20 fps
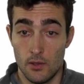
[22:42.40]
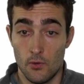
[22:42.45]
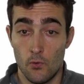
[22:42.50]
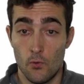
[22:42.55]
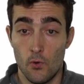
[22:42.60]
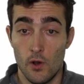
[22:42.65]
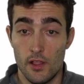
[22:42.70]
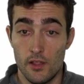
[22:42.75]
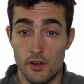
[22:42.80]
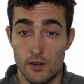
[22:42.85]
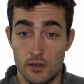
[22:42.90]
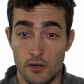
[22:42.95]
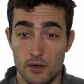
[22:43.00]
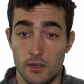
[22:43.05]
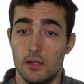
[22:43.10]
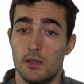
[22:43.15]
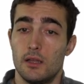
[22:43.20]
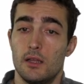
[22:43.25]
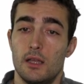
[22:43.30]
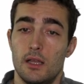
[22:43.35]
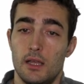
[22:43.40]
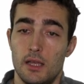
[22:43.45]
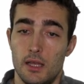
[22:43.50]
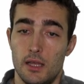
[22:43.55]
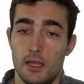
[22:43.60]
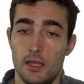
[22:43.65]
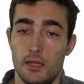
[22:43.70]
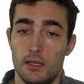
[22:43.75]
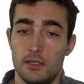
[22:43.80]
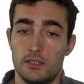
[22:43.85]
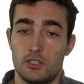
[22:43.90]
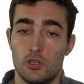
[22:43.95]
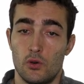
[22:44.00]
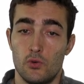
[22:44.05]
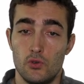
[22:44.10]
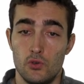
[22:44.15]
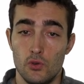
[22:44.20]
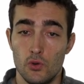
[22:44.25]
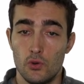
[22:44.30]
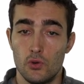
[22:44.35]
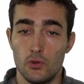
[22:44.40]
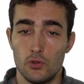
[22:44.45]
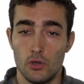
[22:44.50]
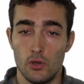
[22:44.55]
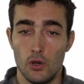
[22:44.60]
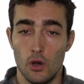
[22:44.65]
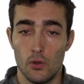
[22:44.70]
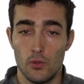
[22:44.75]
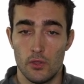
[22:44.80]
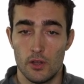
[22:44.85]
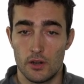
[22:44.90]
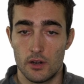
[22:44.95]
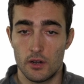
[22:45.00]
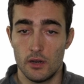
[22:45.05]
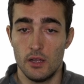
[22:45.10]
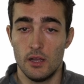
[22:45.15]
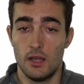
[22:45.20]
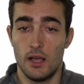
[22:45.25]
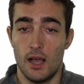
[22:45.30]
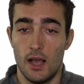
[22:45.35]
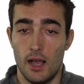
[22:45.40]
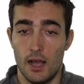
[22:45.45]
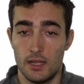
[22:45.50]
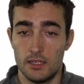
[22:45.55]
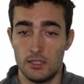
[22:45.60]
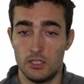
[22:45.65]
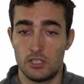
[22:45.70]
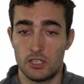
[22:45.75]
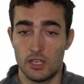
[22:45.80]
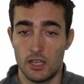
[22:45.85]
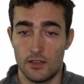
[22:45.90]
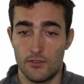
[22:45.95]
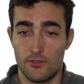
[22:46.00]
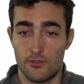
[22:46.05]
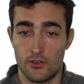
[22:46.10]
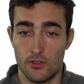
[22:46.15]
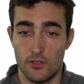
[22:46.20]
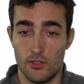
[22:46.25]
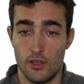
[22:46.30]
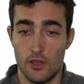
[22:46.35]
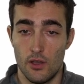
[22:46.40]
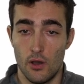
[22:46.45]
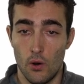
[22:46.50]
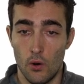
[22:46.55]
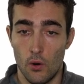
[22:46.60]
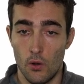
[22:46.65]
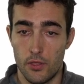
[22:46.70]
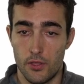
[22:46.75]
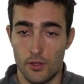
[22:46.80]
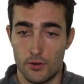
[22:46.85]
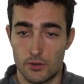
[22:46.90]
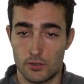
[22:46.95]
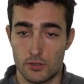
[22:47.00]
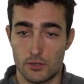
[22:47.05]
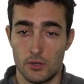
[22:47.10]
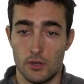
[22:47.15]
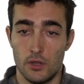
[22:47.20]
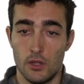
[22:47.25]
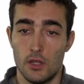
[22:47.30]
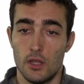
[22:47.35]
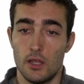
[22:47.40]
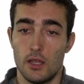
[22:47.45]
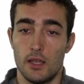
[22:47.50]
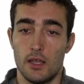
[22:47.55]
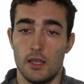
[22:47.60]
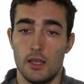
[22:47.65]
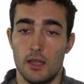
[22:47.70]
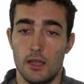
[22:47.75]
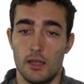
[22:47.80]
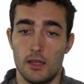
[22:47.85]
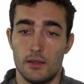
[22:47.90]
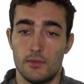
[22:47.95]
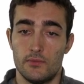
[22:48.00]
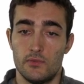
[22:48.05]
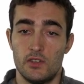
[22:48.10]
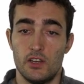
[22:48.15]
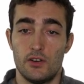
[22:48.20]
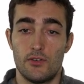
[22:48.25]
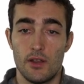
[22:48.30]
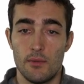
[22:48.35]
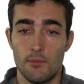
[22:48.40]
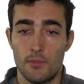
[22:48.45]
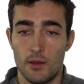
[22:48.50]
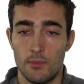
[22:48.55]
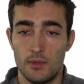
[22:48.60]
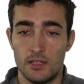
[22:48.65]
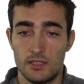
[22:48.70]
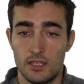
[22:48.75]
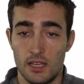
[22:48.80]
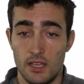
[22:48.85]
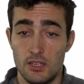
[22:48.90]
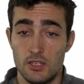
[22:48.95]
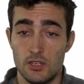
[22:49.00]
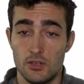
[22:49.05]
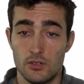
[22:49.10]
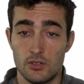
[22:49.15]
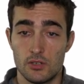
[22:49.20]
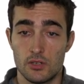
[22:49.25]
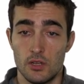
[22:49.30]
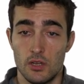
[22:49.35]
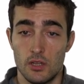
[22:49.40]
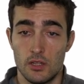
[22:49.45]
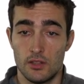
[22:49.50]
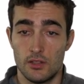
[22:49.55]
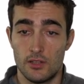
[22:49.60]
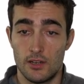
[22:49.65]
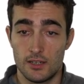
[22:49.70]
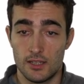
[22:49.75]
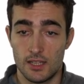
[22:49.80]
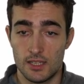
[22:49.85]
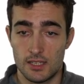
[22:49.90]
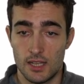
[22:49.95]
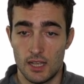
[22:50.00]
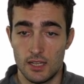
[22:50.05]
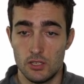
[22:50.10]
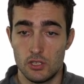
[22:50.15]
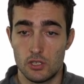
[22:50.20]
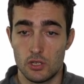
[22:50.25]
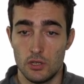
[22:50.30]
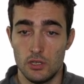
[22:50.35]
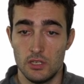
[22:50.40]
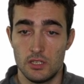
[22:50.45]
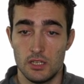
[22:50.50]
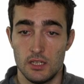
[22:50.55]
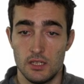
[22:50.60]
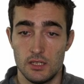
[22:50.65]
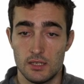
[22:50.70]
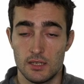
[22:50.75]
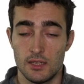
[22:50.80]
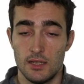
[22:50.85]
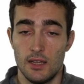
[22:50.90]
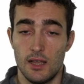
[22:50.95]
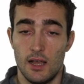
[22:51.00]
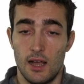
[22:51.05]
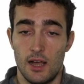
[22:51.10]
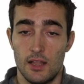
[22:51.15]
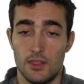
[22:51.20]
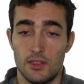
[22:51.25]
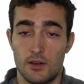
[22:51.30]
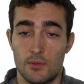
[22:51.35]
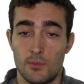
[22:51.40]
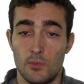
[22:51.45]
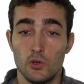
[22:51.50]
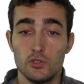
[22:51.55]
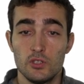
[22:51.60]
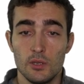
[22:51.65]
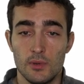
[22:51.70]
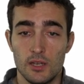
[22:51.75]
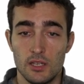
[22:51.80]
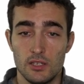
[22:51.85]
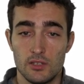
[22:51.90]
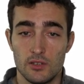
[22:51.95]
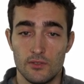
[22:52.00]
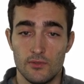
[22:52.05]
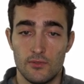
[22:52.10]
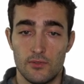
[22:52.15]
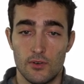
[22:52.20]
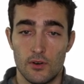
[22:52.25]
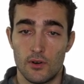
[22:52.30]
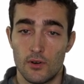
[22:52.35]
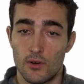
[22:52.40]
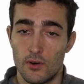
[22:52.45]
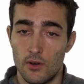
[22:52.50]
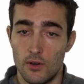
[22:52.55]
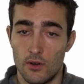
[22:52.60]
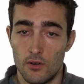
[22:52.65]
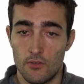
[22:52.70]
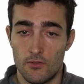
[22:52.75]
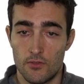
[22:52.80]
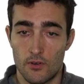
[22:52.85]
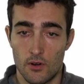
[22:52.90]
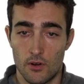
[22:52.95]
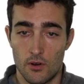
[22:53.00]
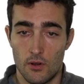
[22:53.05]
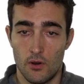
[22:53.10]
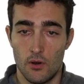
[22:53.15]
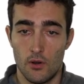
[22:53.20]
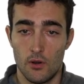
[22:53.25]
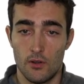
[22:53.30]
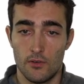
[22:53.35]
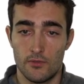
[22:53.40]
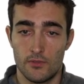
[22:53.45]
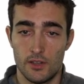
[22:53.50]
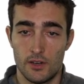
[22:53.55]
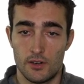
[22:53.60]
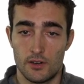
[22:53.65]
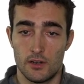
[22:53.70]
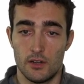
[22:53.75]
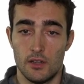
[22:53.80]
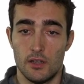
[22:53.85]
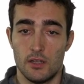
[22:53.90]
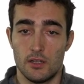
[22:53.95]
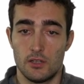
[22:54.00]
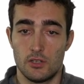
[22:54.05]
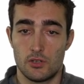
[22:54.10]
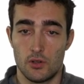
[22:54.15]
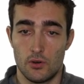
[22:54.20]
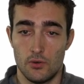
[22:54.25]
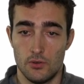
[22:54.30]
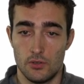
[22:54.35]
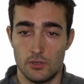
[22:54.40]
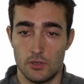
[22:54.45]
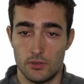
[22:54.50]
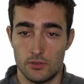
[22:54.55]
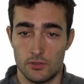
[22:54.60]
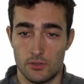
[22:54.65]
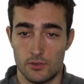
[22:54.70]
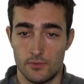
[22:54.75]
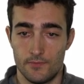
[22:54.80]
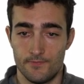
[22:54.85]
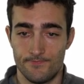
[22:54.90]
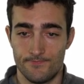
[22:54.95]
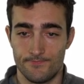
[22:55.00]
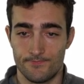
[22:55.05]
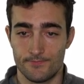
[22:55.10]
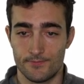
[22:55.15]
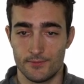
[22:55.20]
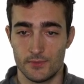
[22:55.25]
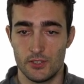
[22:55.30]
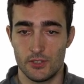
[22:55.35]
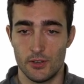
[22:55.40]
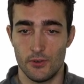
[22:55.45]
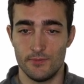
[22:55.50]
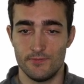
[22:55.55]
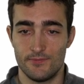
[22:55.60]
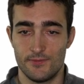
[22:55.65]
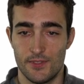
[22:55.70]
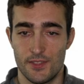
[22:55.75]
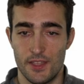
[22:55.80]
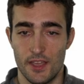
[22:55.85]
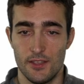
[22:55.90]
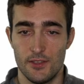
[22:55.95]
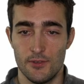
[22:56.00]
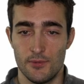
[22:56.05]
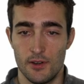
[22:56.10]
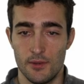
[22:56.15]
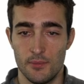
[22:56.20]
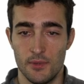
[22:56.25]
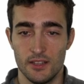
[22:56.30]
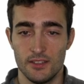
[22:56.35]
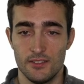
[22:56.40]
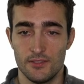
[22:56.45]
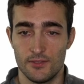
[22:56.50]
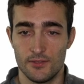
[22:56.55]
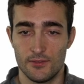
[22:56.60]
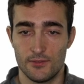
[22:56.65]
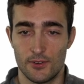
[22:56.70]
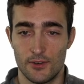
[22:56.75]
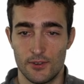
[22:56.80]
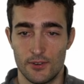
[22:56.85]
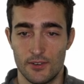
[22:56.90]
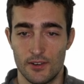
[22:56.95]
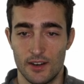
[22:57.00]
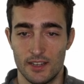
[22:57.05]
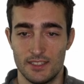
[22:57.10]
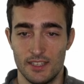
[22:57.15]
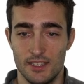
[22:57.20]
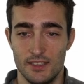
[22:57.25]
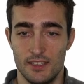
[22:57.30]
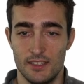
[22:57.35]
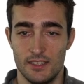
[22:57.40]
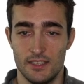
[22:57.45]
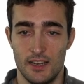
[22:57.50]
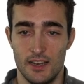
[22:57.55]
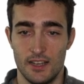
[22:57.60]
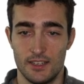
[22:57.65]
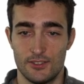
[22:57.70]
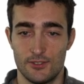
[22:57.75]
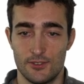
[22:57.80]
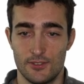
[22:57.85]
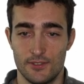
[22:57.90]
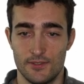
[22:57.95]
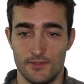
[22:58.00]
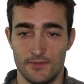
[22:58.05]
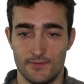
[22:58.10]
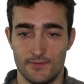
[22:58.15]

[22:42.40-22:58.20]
weather. So you could go there and check from the authors their implementations, their design choices, and their motivation for all of their solutions. So thank you very much for attending the lecture.